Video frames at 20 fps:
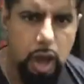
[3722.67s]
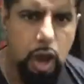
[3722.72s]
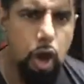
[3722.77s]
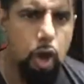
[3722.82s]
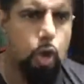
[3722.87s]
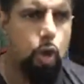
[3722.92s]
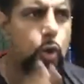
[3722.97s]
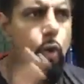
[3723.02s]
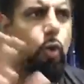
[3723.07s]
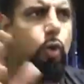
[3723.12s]

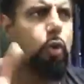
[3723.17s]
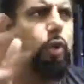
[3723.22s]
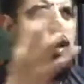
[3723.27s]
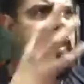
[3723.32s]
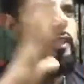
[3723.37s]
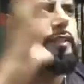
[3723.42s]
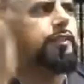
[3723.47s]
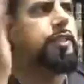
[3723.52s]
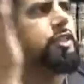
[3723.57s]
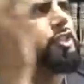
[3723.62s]
Oh,
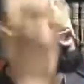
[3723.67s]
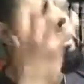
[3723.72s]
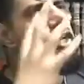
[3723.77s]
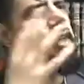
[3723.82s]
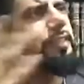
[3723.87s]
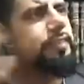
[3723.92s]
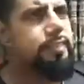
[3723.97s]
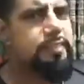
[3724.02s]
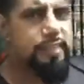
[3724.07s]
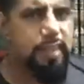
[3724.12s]
the
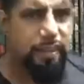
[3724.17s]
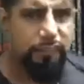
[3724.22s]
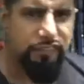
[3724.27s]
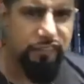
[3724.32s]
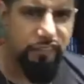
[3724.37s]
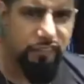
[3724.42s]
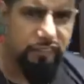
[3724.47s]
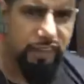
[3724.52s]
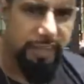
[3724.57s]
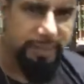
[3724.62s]
jinns have
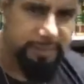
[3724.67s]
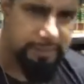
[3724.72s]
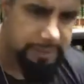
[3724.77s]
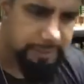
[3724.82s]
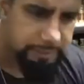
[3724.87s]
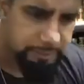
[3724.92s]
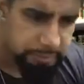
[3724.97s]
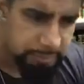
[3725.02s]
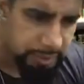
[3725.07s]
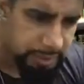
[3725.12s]

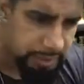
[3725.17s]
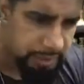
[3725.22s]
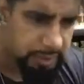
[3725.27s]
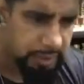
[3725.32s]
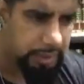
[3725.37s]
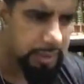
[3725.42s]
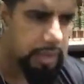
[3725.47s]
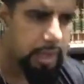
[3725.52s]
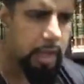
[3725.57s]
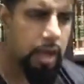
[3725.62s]
affected
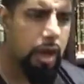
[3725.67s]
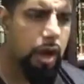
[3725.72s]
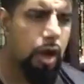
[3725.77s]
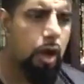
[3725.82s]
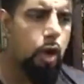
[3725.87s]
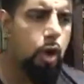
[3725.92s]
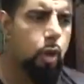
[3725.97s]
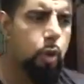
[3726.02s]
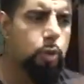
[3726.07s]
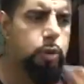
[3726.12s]
me.
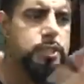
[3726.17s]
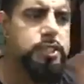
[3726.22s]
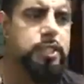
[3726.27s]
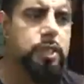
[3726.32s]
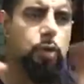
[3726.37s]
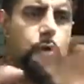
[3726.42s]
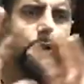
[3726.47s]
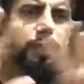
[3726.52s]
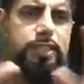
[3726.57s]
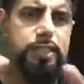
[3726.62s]
Oh,
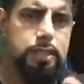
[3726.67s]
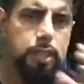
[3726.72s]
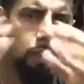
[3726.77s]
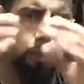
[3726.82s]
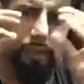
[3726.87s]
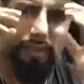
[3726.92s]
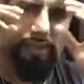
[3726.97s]
so and so has